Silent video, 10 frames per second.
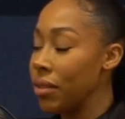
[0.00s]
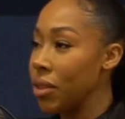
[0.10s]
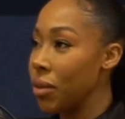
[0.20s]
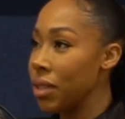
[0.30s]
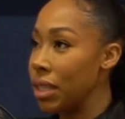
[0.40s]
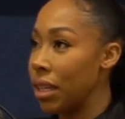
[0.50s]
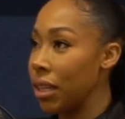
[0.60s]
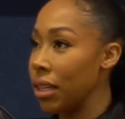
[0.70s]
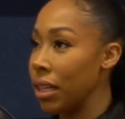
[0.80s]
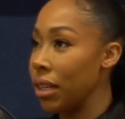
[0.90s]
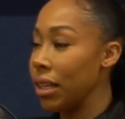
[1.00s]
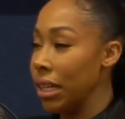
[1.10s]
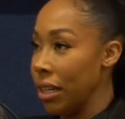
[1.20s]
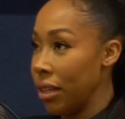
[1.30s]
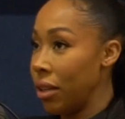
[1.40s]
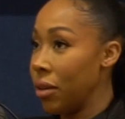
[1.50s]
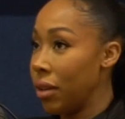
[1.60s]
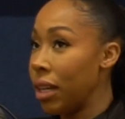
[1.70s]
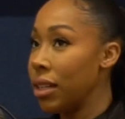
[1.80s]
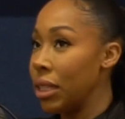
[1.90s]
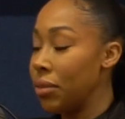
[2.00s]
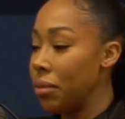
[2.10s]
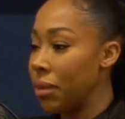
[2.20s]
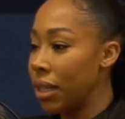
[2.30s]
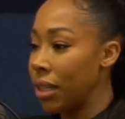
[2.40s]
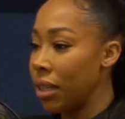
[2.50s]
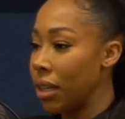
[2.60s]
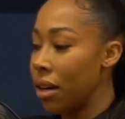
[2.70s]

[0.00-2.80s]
So it's like, you know, luckily for me,